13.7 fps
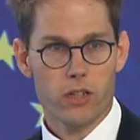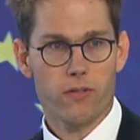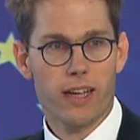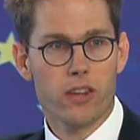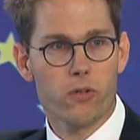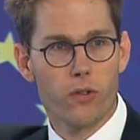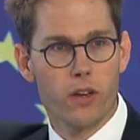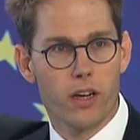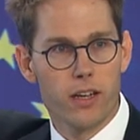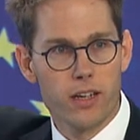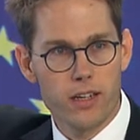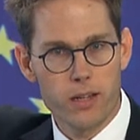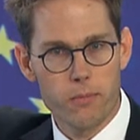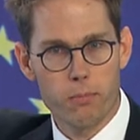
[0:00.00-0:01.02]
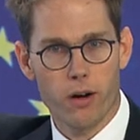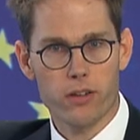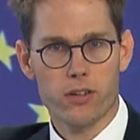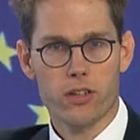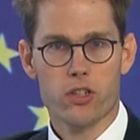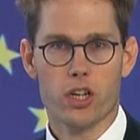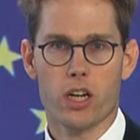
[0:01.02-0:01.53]
That's the
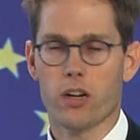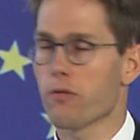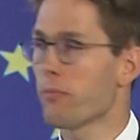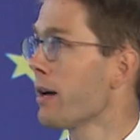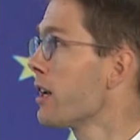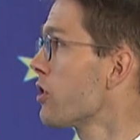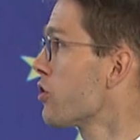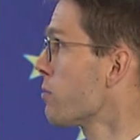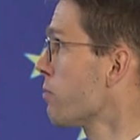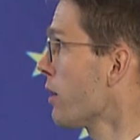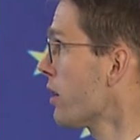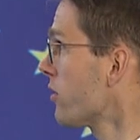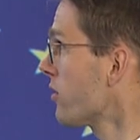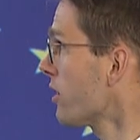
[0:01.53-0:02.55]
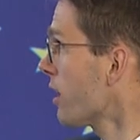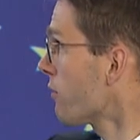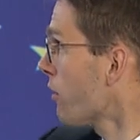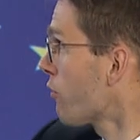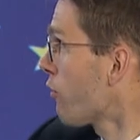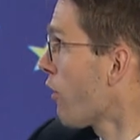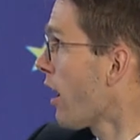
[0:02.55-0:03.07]
deposit channel of monetary policy. And
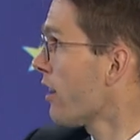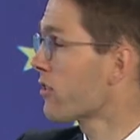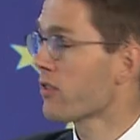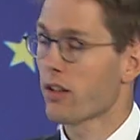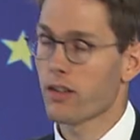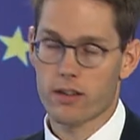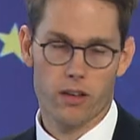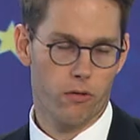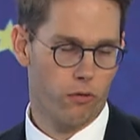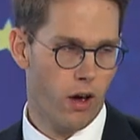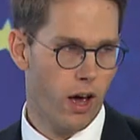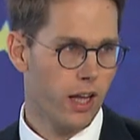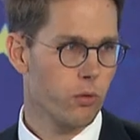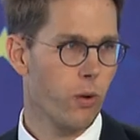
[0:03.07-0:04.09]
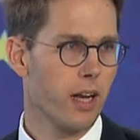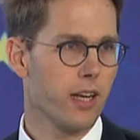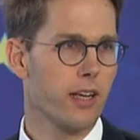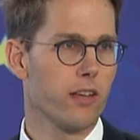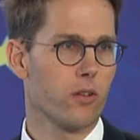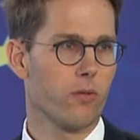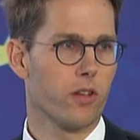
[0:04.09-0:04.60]
the third one
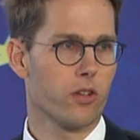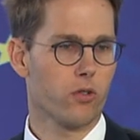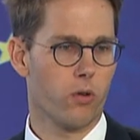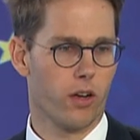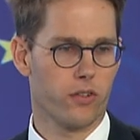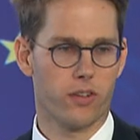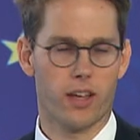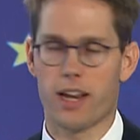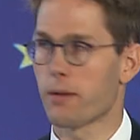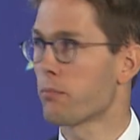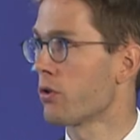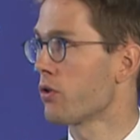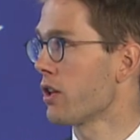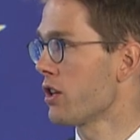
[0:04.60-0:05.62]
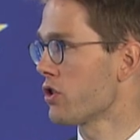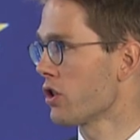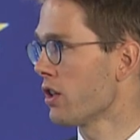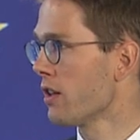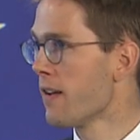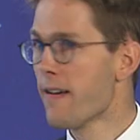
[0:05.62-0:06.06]
is this cross-selling potential.